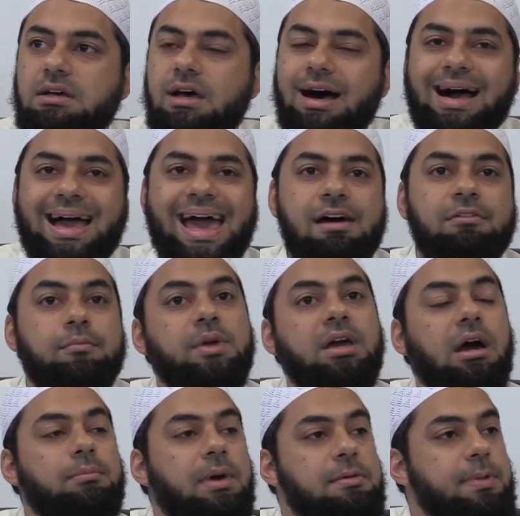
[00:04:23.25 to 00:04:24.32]
I haven't
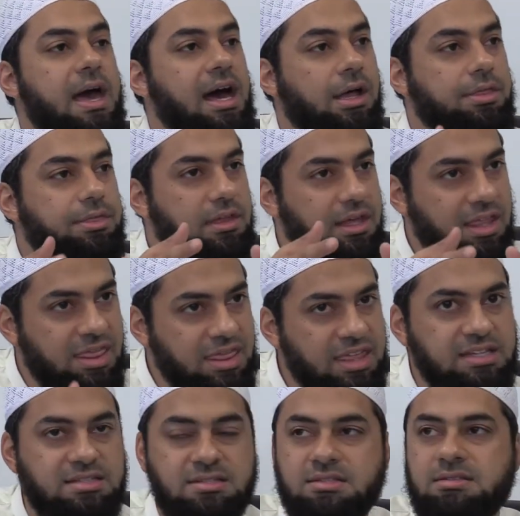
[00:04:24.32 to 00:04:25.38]
begun my path in
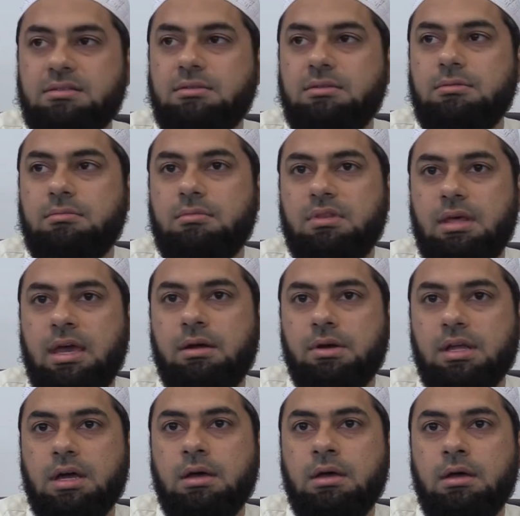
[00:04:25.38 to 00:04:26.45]
this
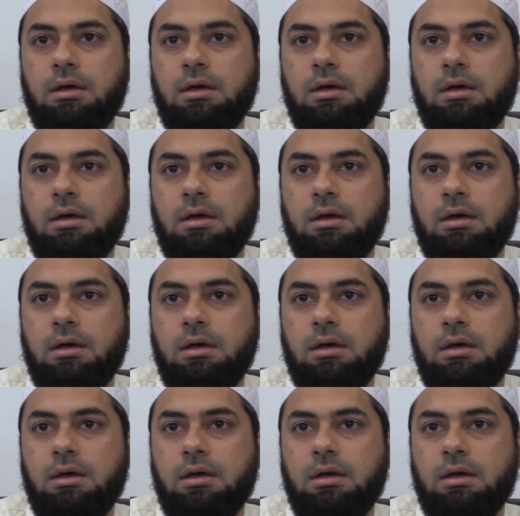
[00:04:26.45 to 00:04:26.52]
area.